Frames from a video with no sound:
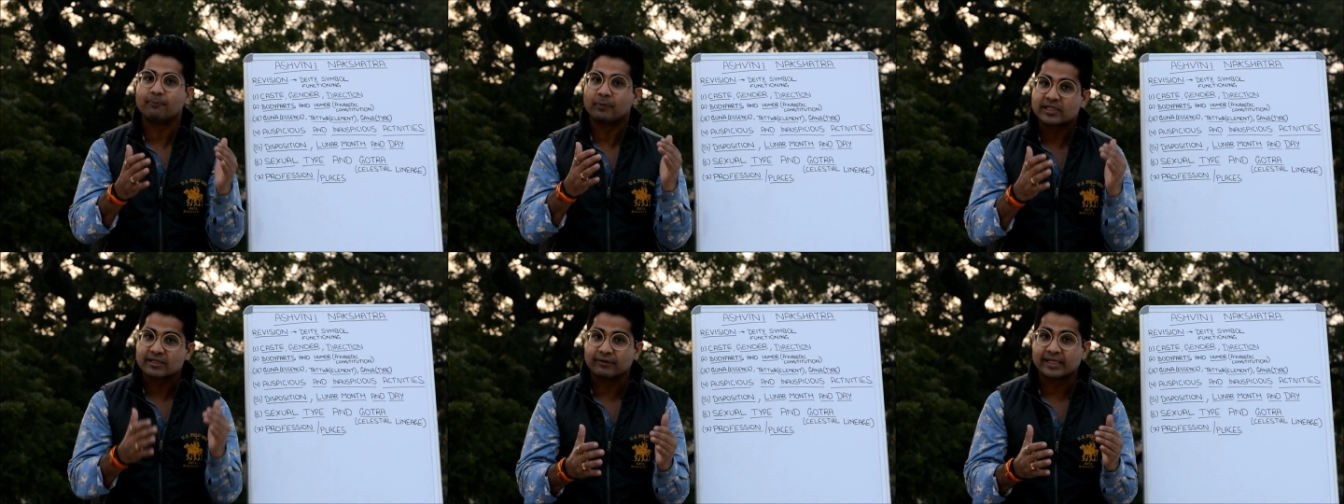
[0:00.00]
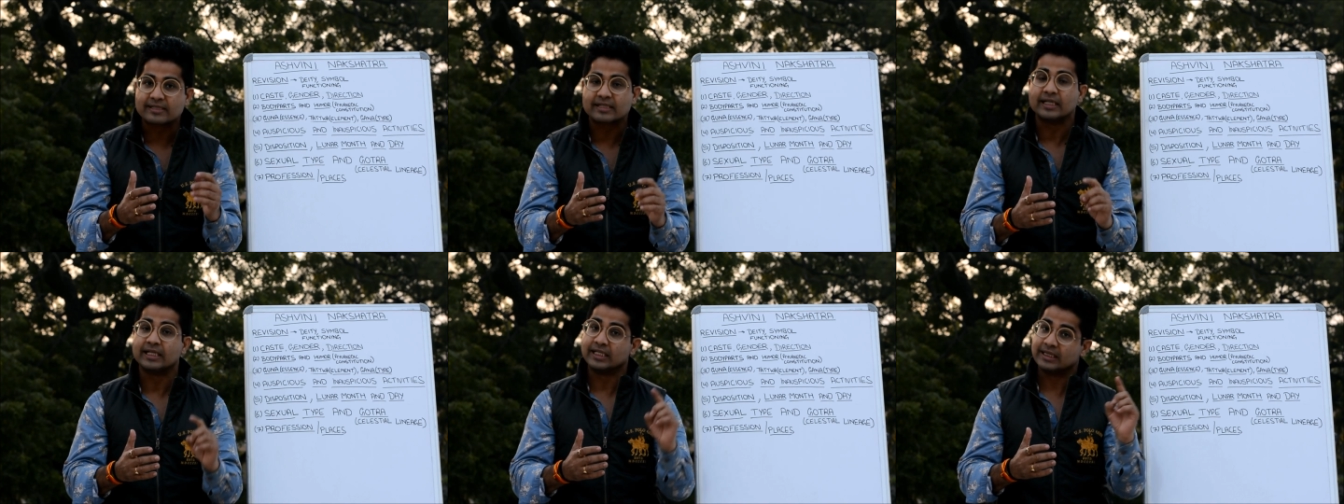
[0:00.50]
perseverance,
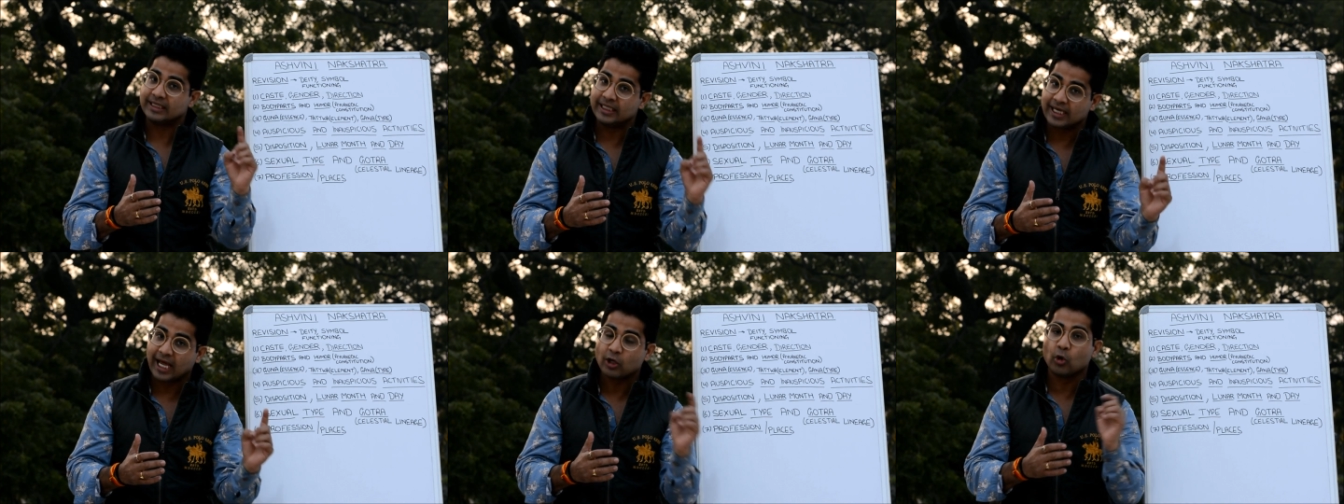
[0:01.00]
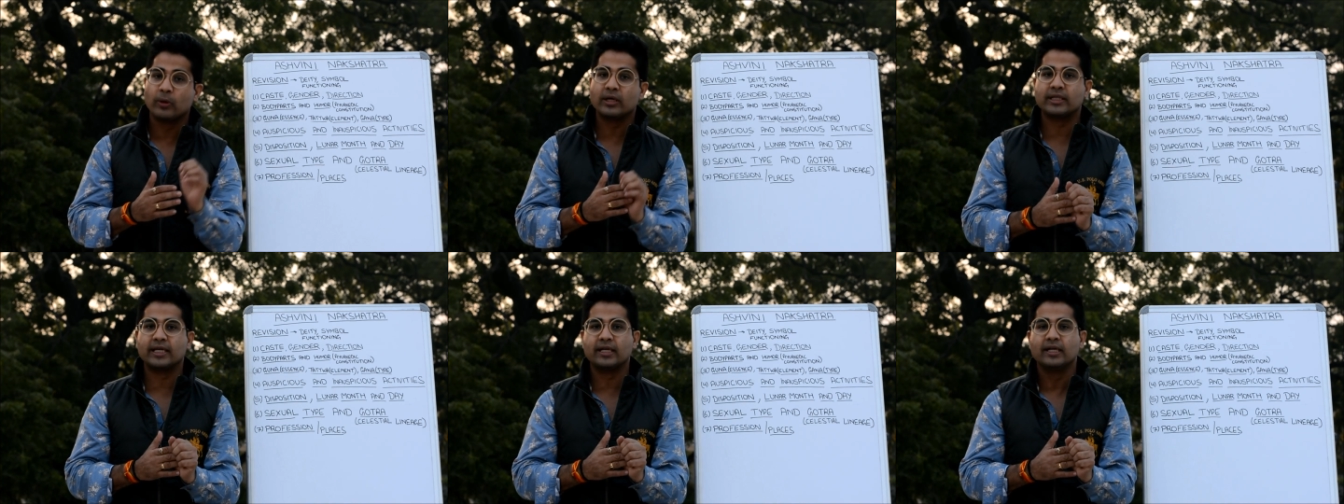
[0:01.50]
they lack over
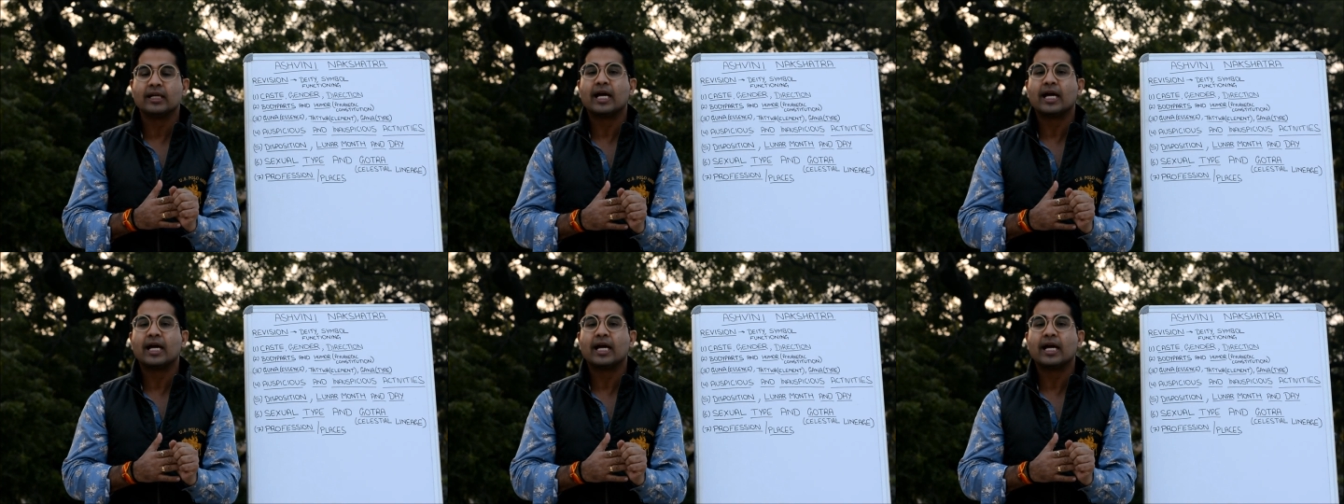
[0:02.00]
there.